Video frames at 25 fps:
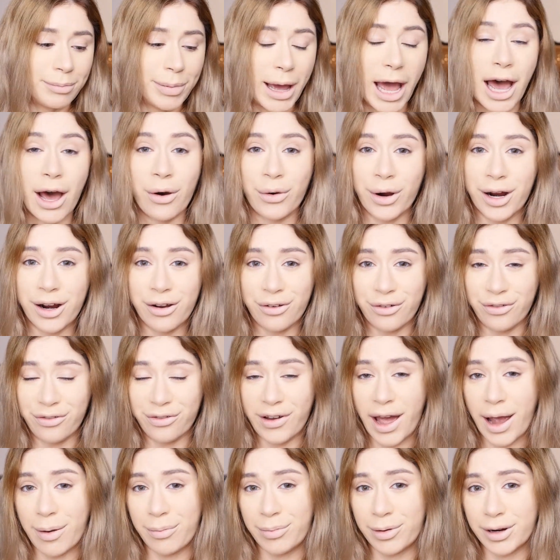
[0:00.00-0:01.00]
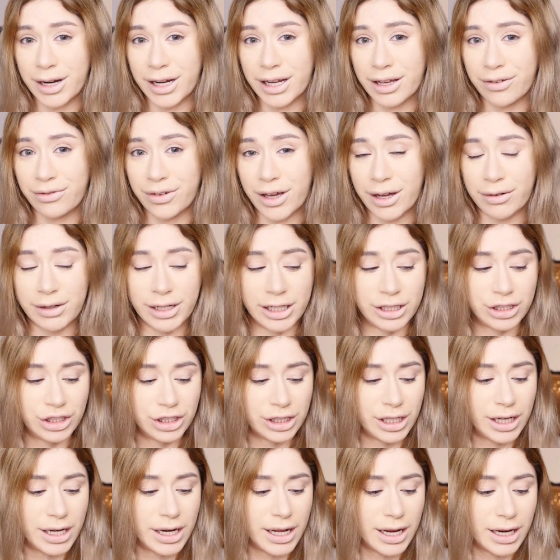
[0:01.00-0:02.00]
Power Fabric
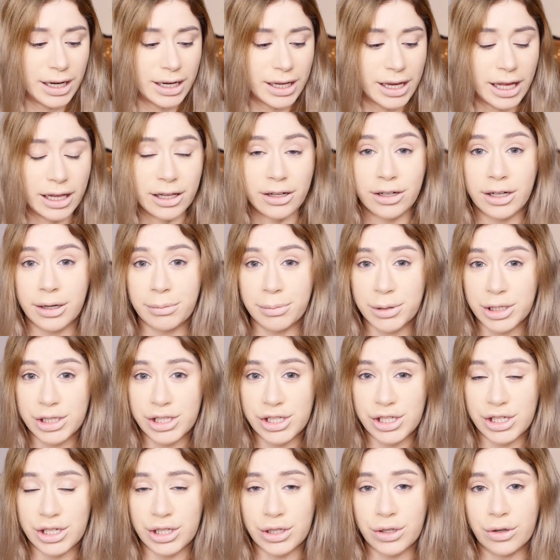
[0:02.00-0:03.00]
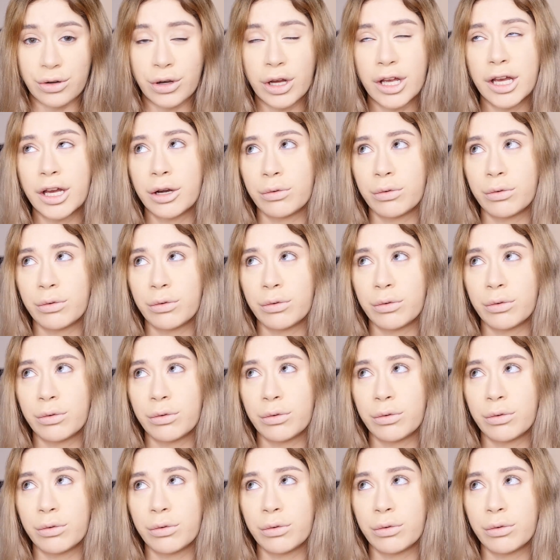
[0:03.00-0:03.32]
foundation in color number 2,